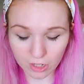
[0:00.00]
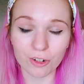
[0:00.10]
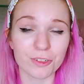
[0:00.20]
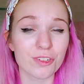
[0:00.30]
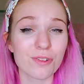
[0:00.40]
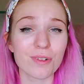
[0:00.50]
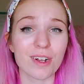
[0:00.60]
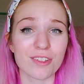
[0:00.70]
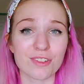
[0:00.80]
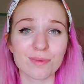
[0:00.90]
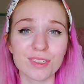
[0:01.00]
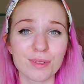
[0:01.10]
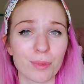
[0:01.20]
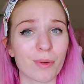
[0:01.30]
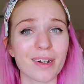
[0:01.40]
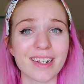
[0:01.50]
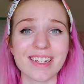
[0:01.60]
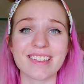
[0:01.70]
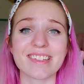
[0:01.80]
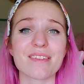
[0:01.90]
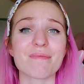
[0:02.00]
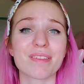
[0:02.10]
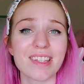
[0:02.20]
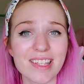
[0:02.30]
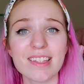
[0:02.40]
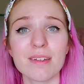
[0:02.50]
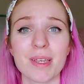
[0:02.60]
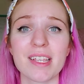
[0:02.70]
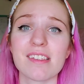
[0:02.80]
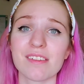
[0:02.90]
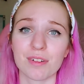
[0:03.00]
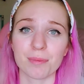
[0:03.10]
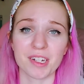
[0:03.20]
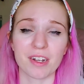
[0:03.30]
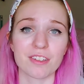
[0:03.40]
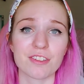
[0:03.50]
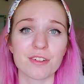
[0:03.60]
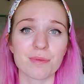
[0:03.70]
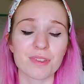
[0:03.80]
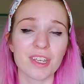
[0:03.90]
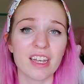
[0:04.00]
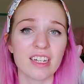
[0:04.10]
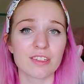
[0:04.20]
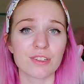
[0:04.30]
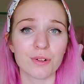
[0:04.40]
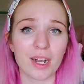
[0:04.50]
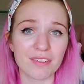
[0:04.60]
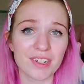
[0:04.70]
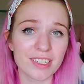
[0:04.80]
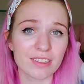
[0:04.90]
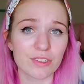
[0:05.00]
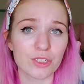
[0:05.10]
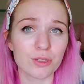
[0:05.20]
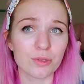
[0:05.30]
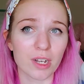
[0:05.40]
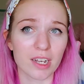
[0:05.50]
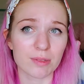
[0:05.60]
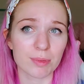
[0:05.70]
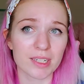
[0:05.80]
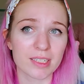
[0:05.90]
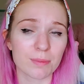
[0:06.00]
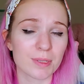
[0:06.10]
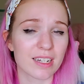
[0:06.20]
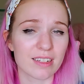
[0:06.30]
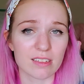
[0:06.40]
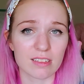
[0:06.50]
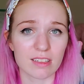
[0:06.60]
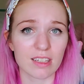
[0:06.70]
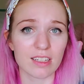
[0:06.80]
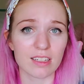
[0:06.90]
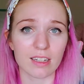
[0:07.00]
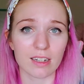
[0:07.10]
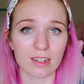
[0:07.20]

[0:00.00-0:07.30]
Also, customer support is completely amazing for Miccostumes. So I've had 2 cosplays because the